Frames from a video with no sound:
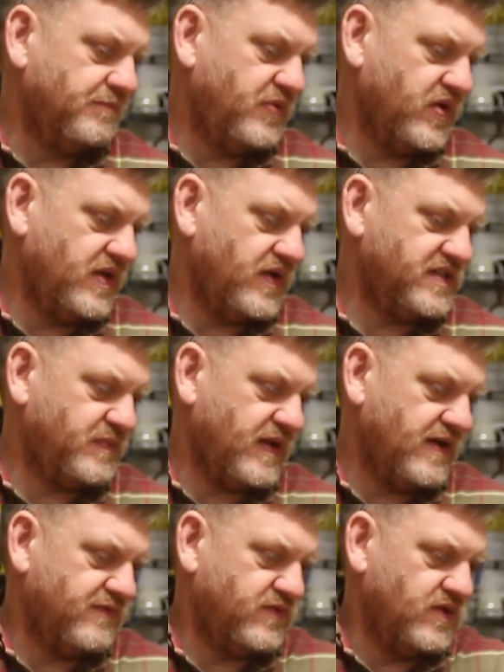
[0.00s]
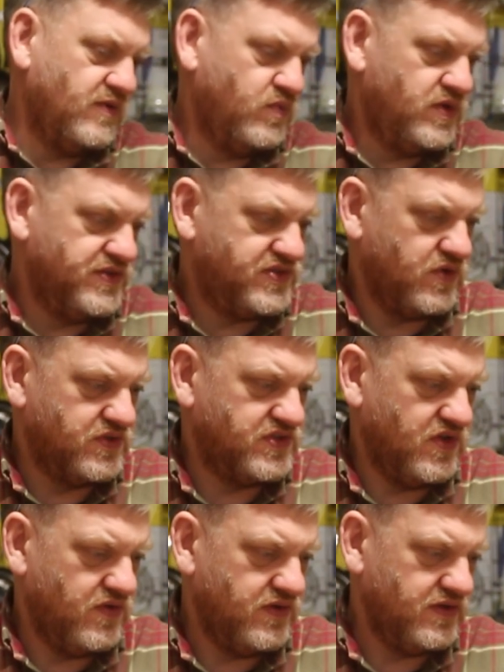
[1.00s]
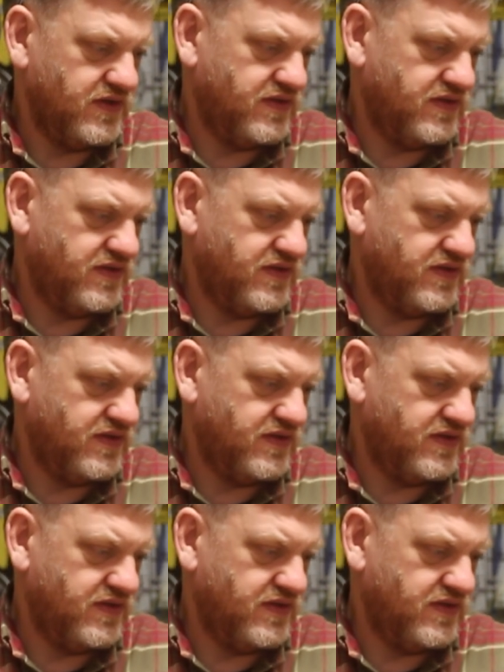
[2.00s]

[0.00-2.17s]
Put a nice pair of woolen socks on,